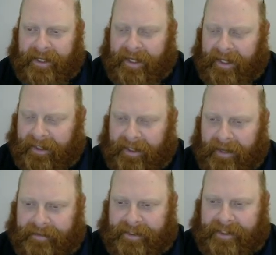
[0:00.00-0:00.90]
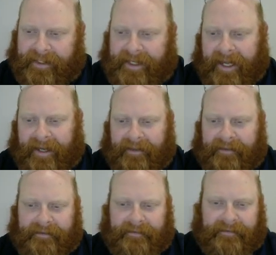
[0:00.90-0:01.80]
11 to 10.
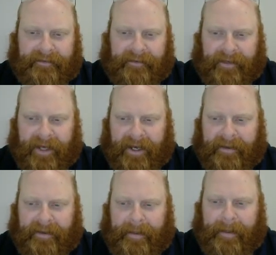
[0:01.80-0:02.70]
Okay.